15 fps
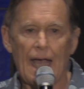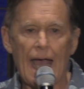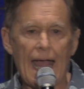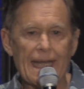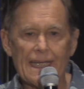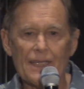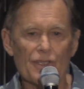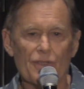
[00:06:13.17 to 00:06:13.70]

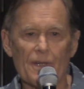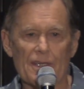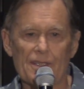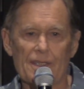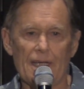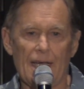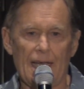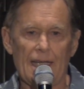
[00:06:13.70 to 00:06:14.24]
I didn't
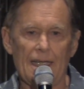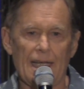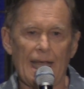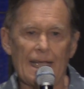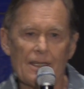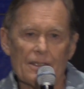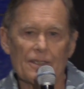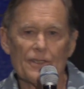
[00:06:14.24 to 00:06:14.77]
trust God.
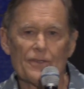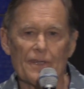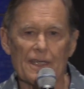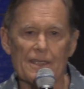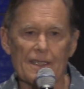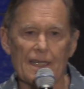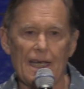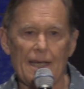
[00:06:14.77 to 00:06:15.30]
I couldn't
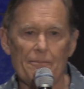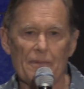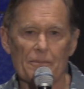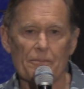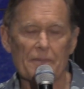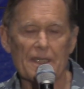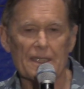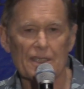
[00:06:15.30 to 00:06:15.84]
trust God
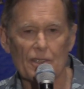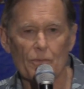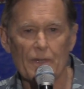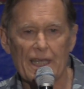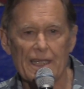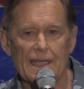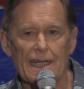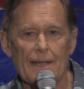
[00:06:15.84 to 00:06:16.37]
because of the
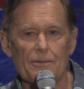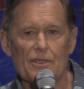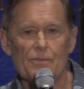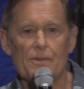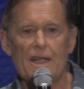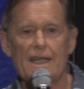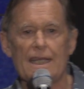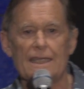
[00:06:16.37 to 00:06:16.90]
way that I was
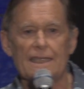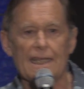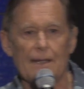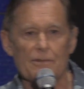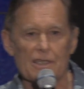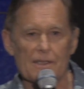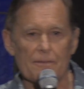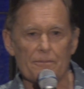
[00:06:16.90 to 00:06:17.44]
raised. I
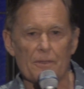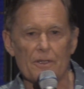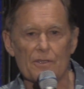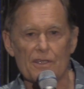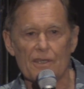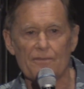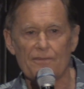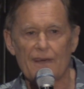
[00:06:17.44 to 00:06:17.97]
was an
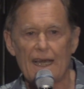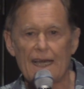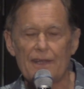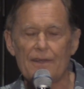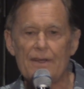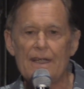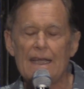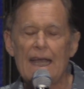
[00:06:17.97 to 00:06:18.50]
abusive
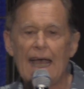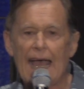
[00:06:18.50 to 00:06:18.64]
father.